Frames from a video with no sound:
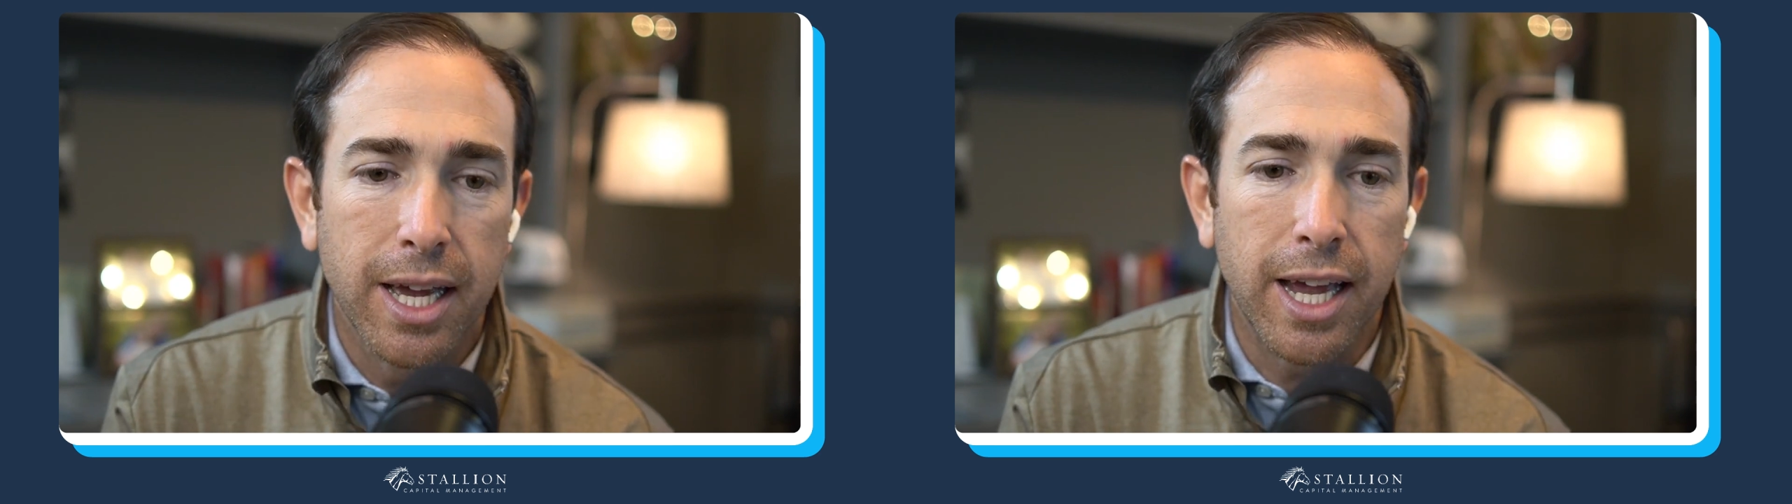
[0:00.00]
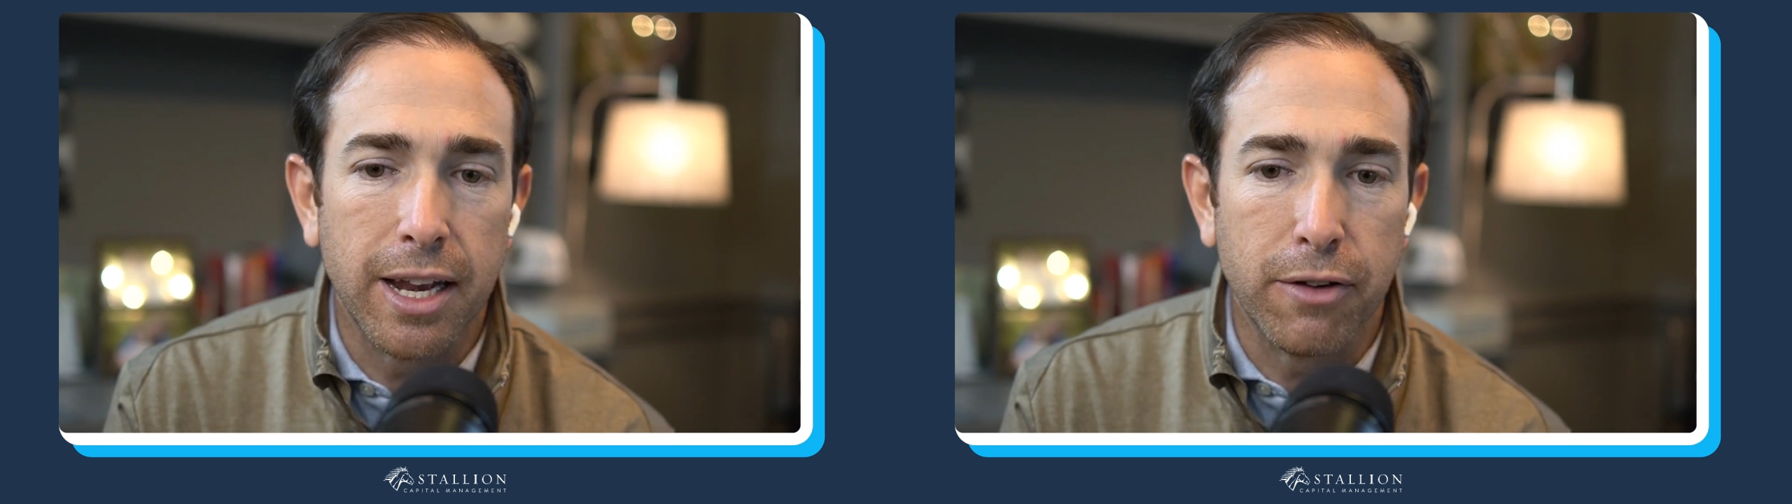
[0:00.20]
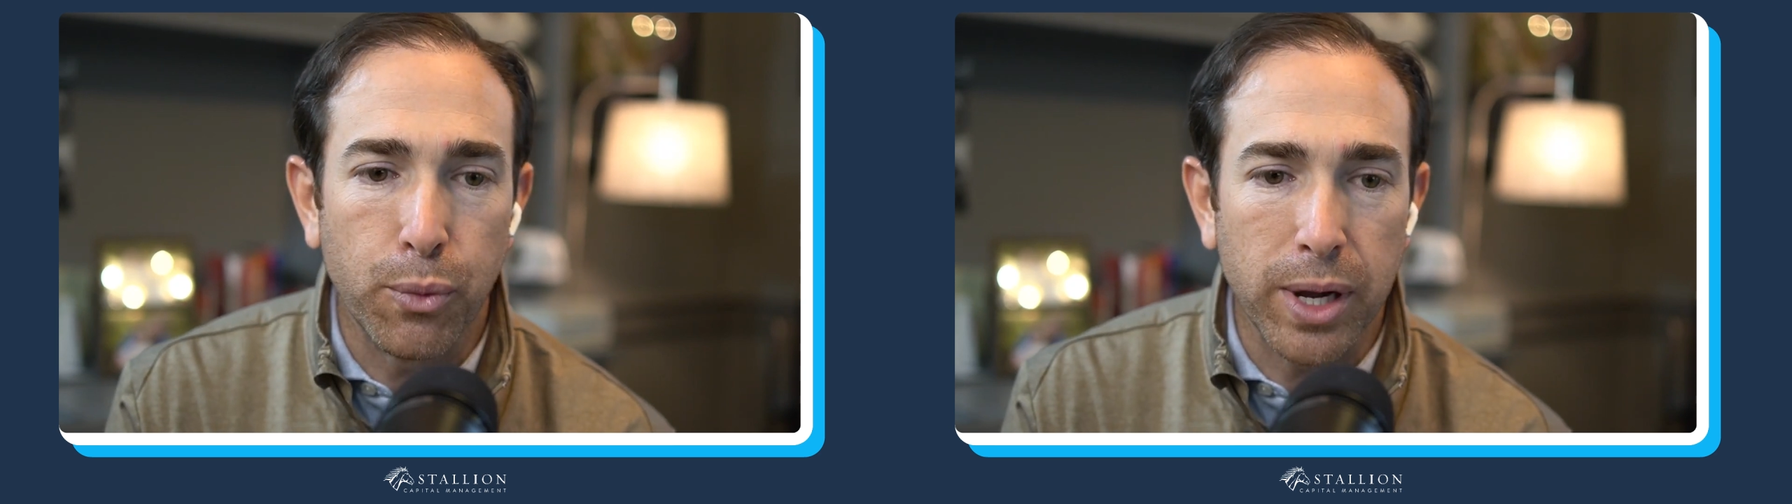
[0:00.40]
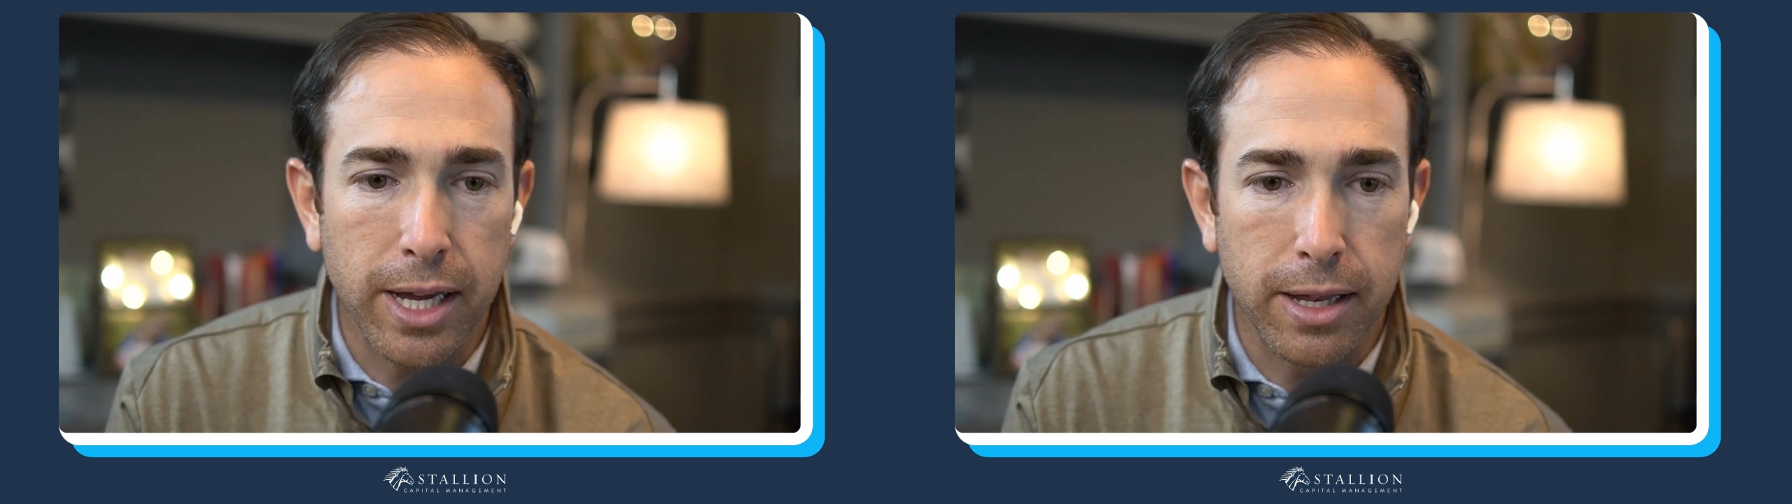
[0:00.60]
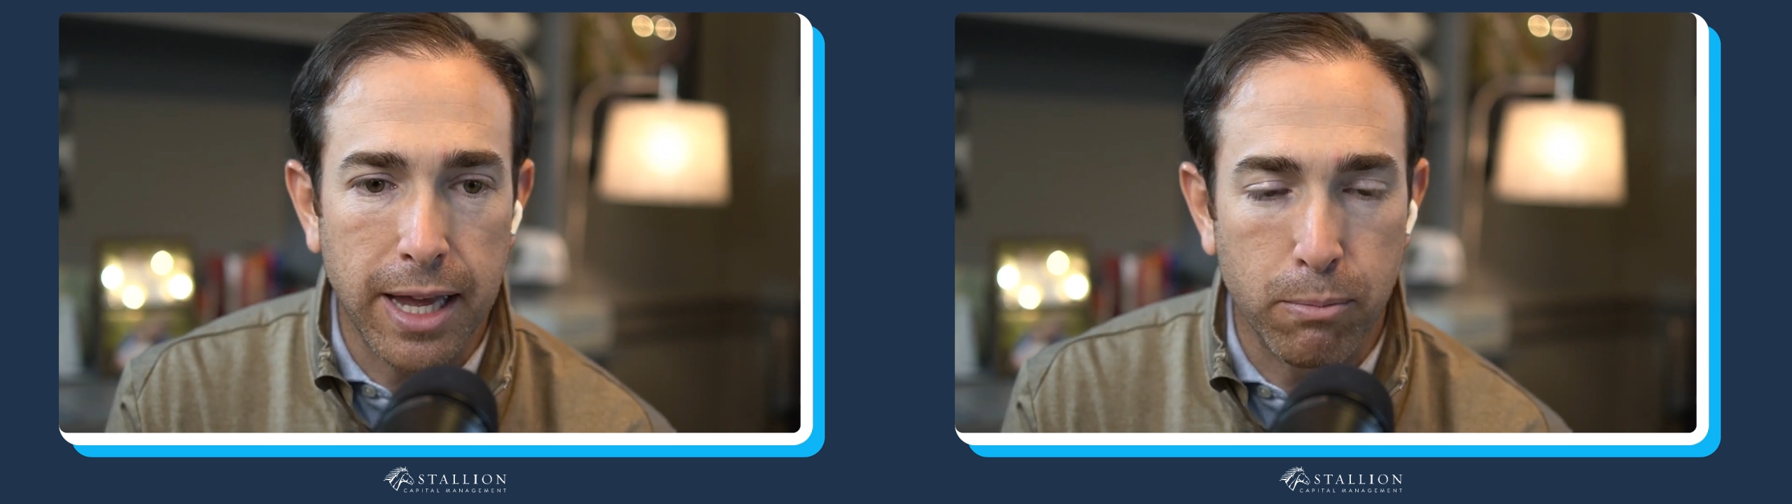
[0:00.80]
And if we
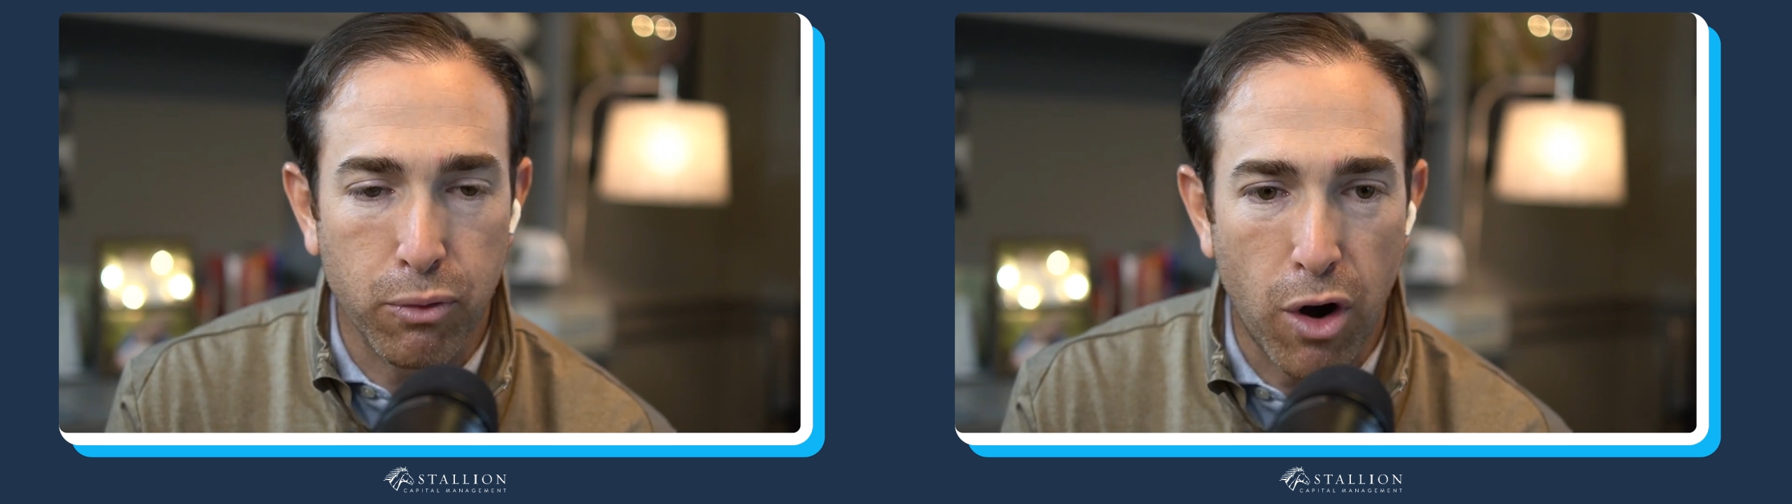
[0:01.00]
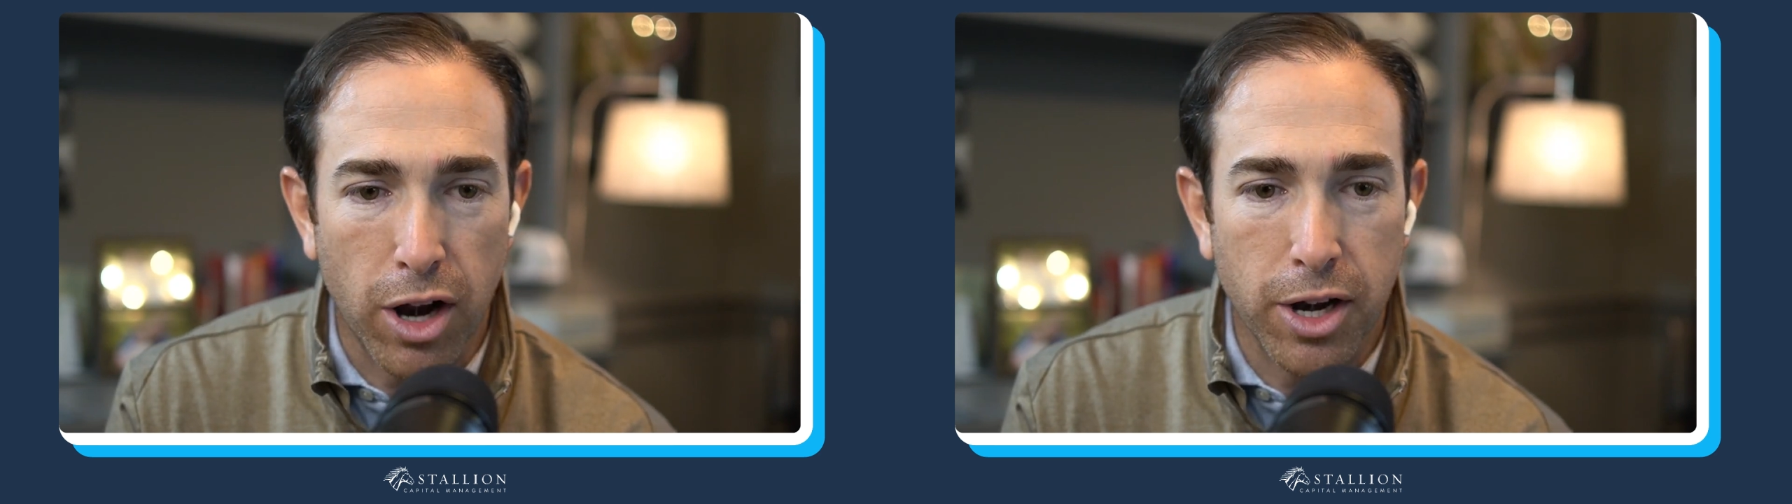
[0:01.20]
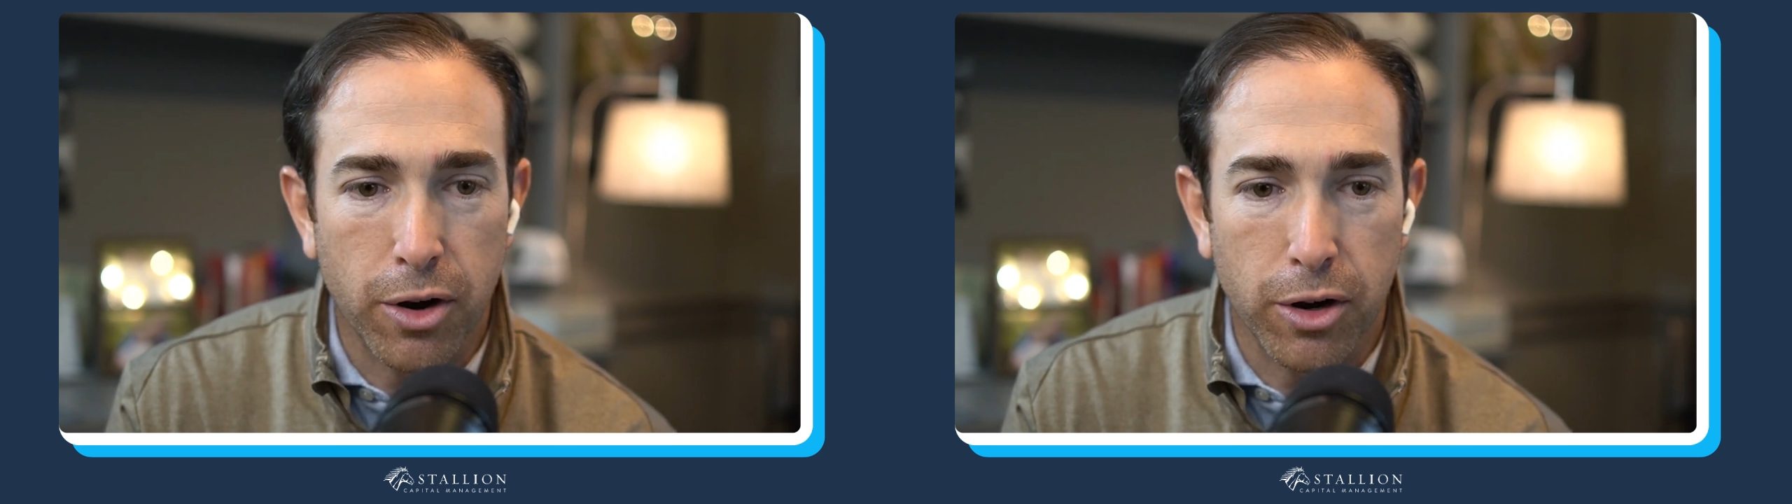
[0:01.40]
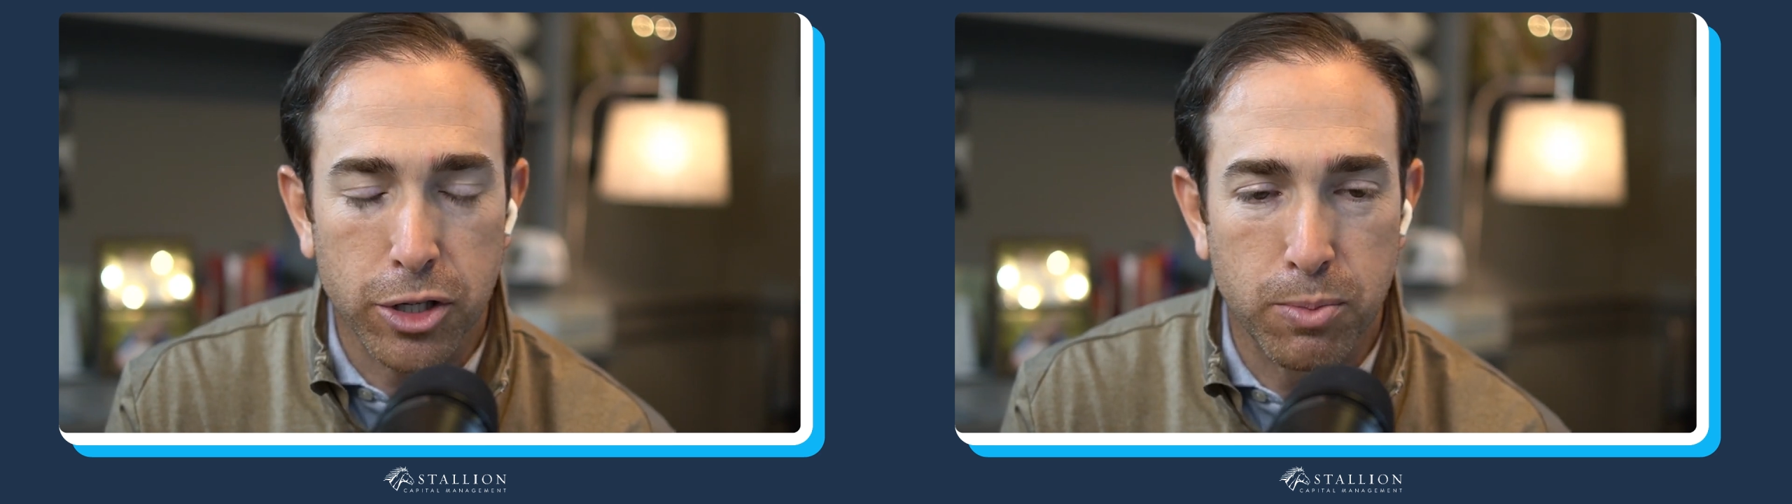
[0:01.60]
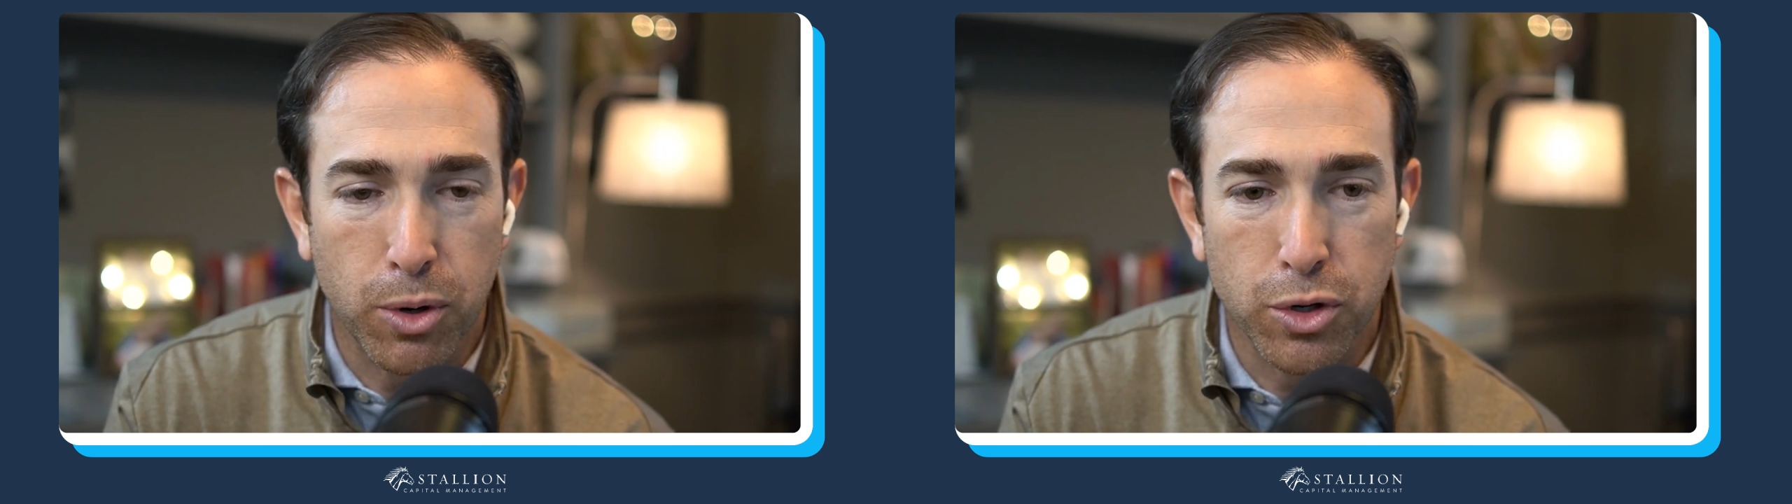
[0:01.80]
can then broaden our
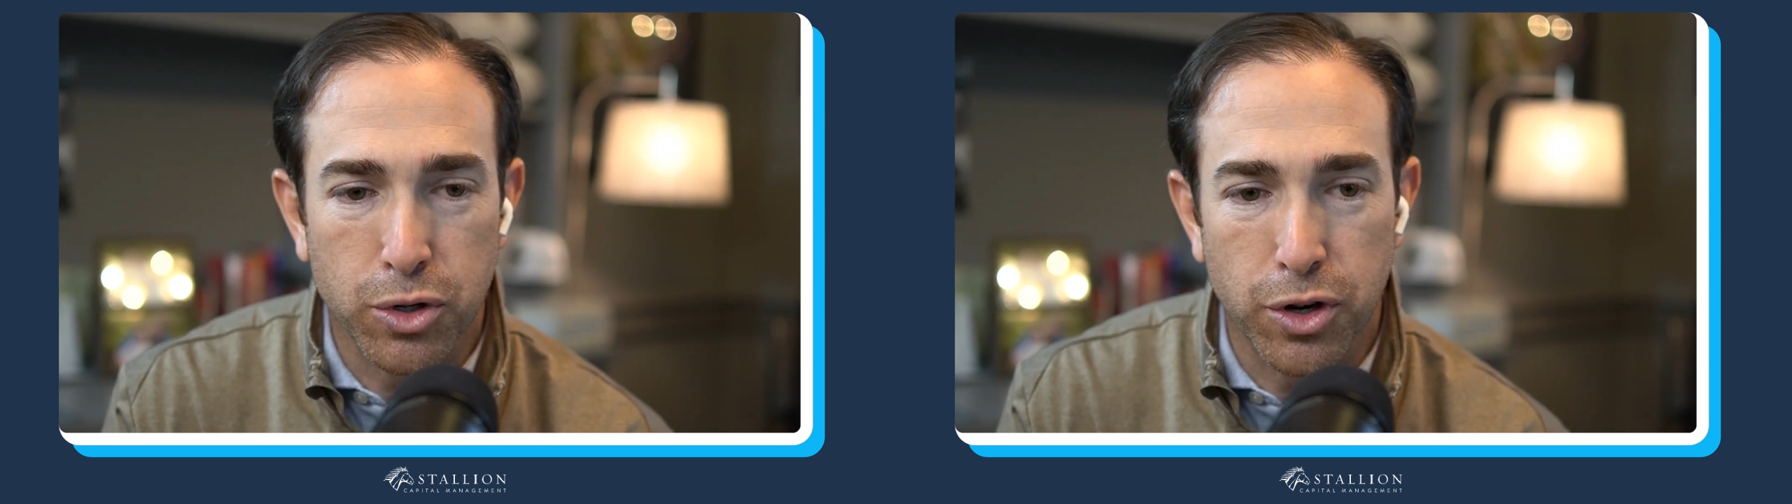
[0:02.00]
exposure